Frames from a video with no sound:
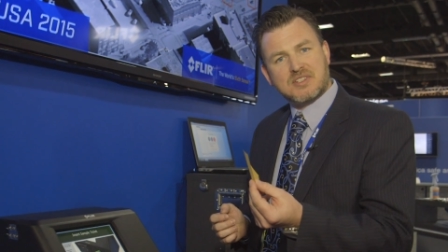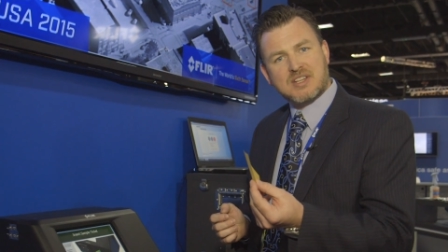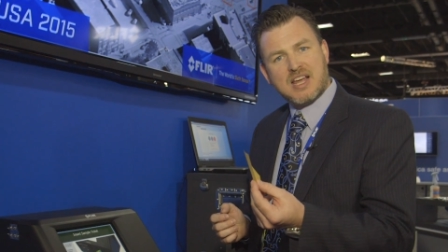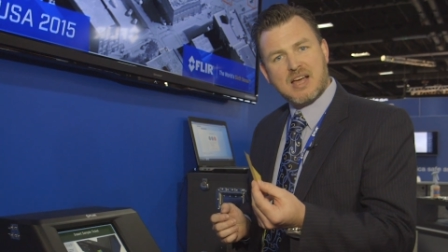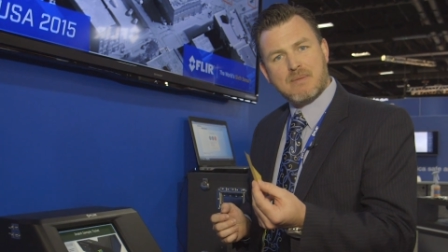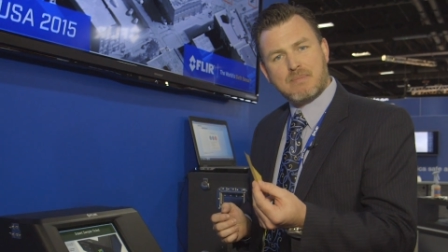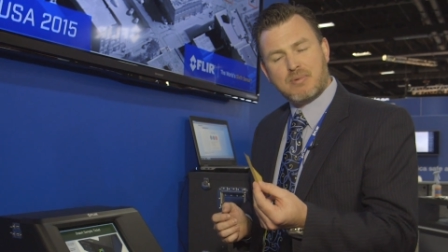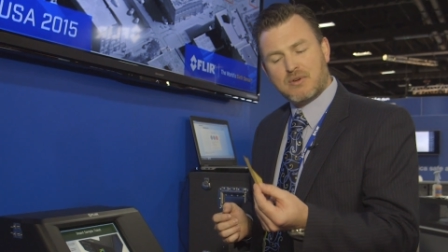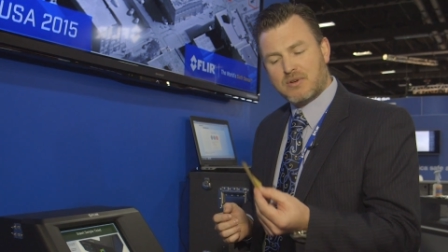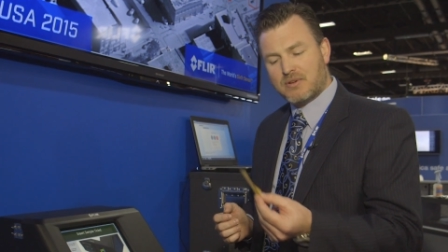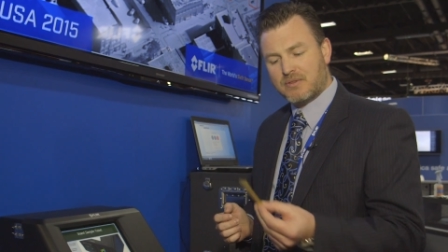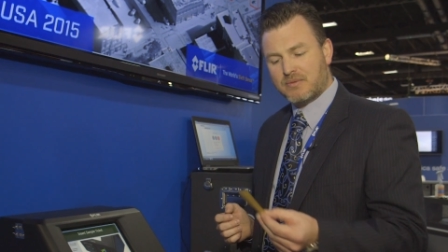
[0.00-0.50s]

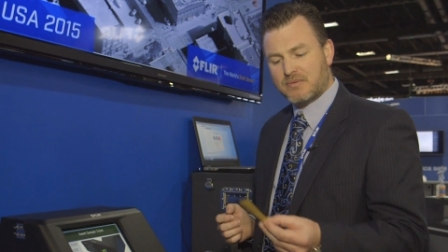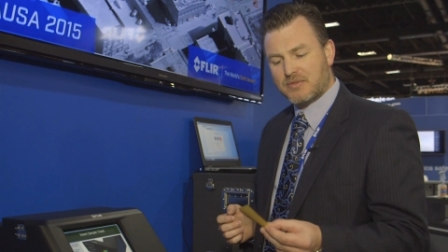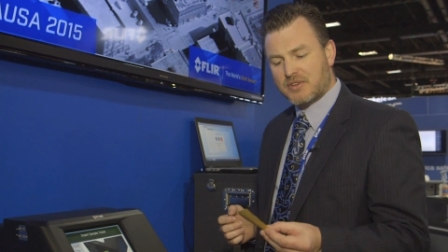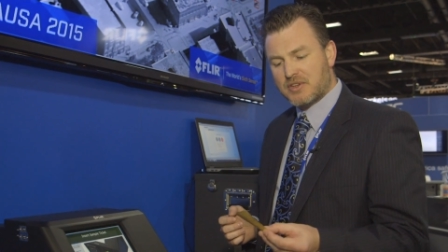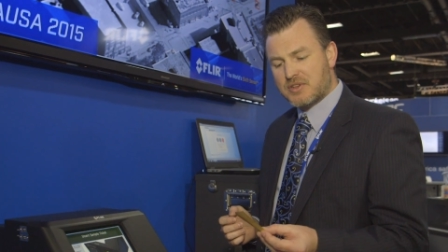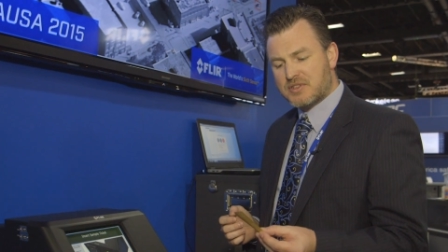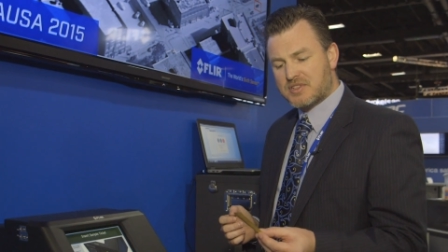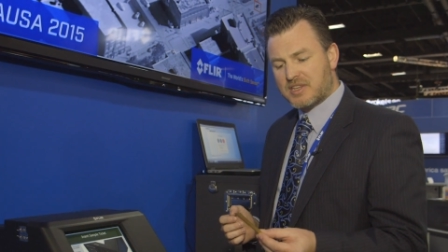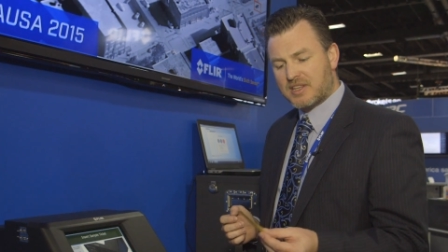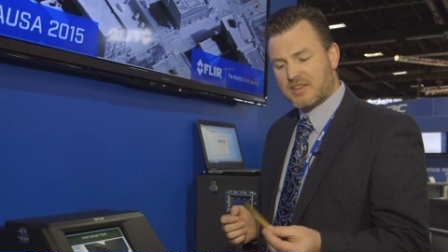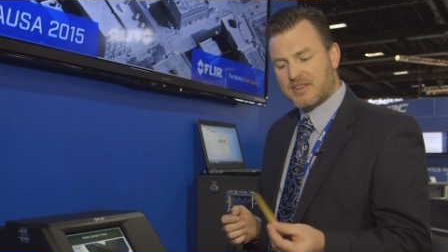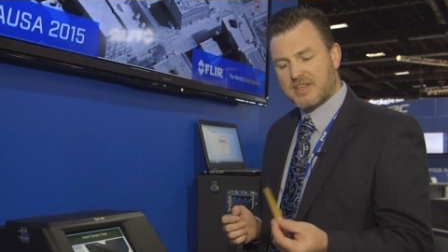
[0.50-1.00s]
sample
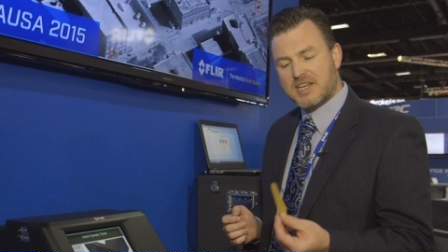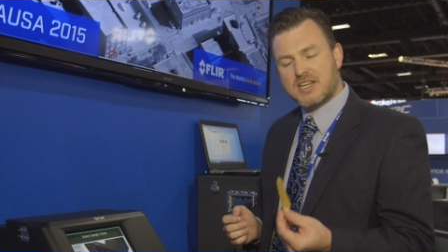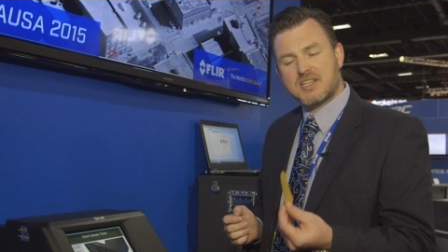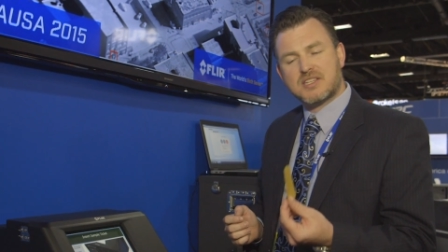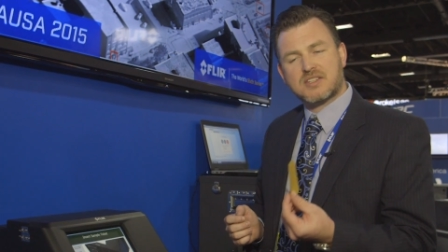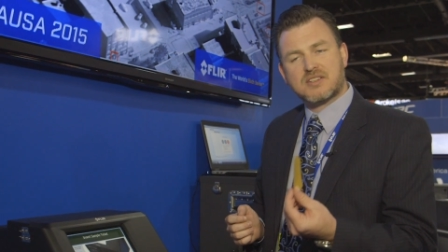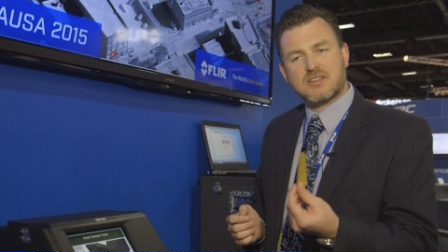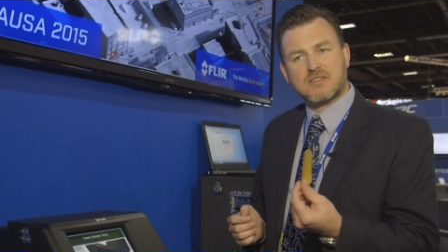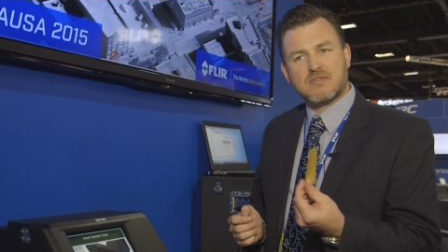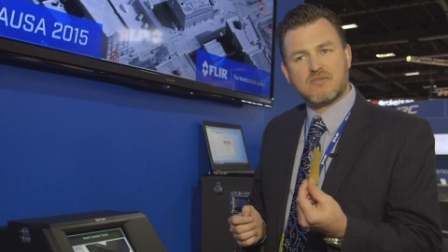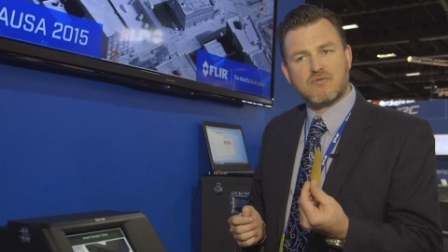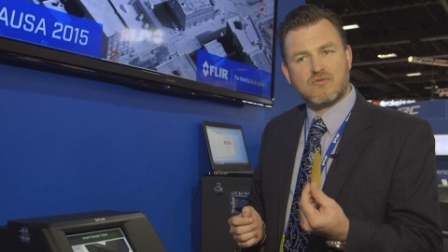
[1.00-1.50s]
using
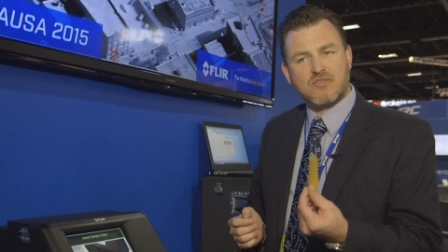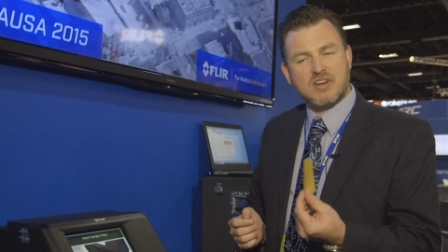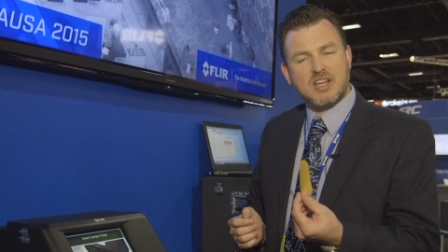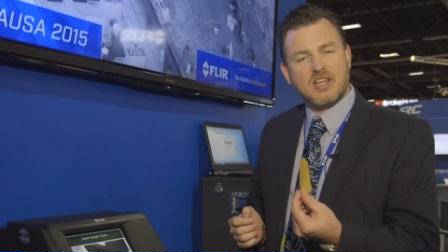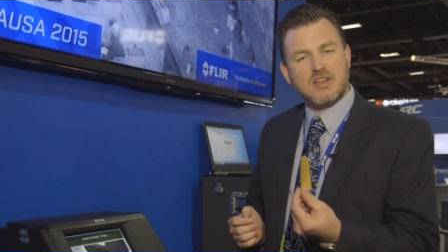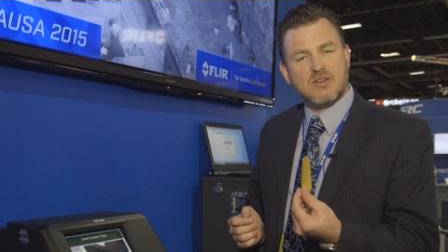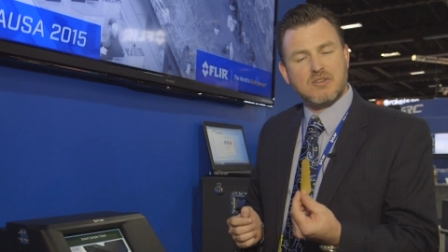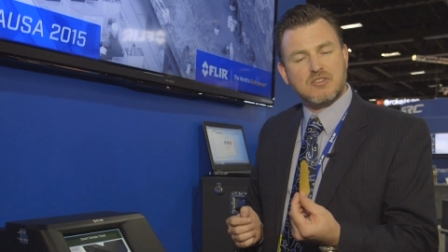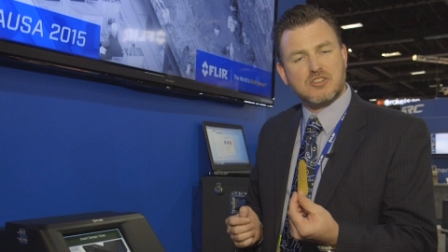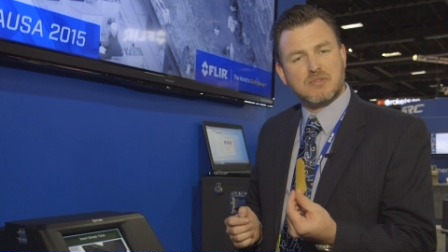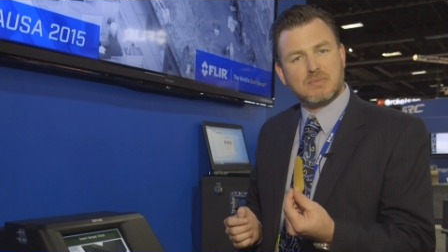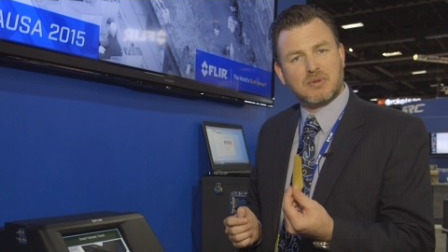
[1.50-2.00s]
these
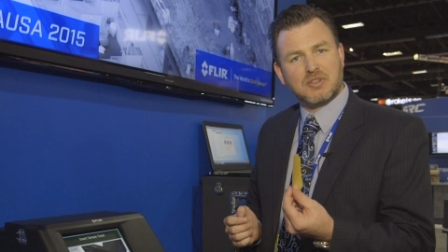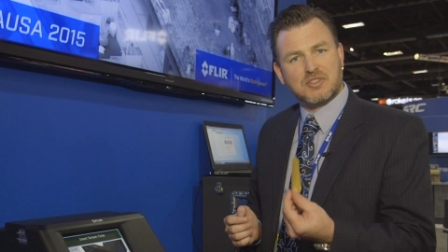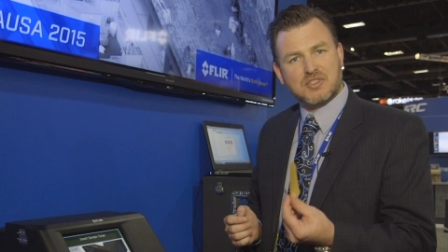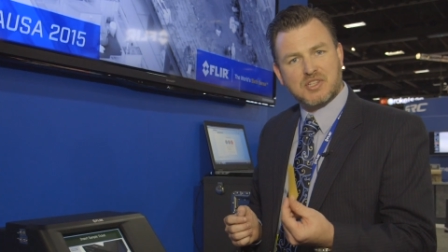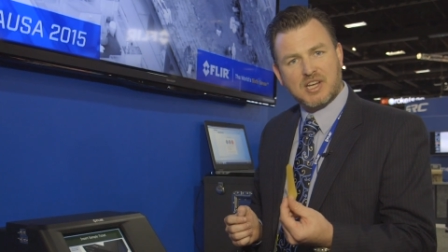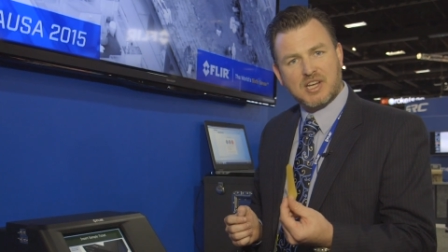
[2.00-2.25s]
reusable